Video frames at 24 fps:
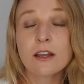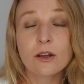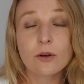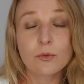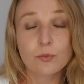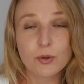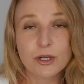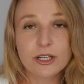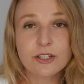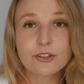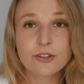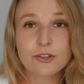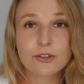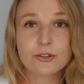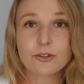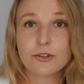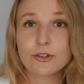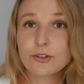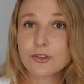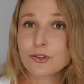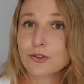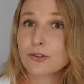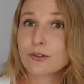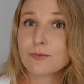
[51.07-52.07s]
which you
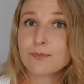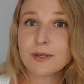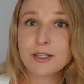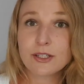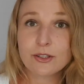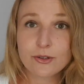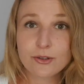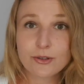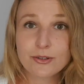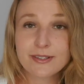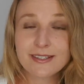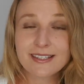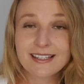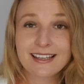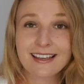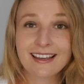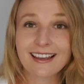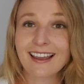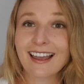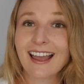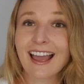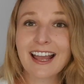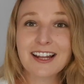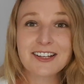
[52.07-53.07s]
should be
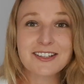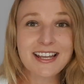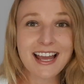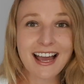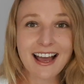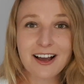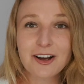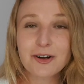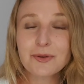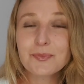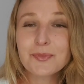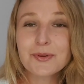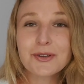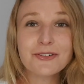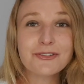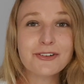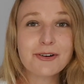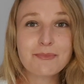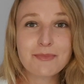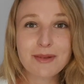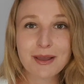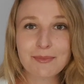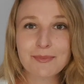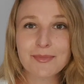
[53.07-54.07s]
using, and to help you
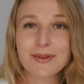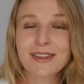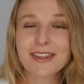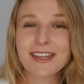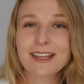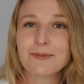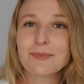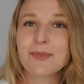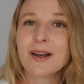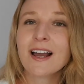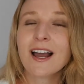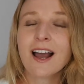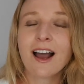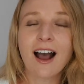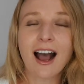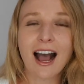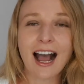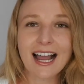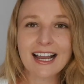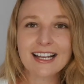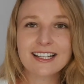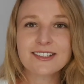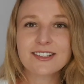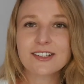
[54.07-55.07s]
remember them,
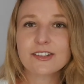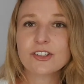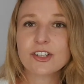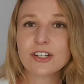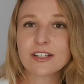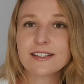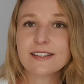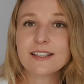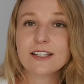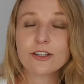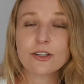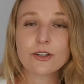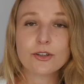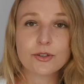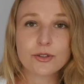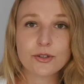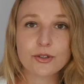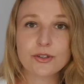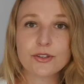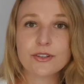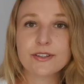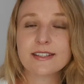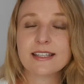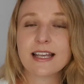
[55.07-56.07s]
I suggest that you
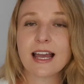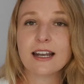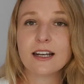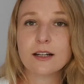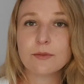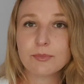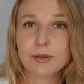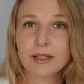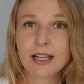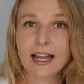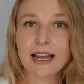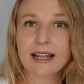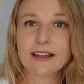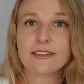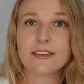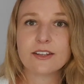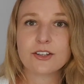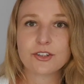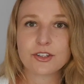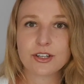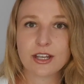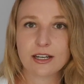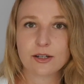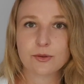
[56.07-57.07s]
use and apply the
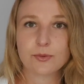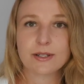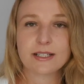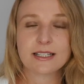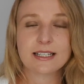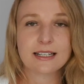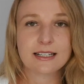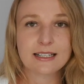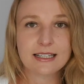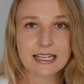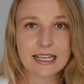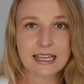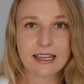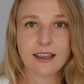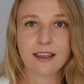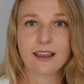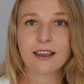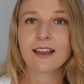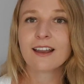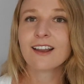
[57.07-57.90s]
shadowing technique.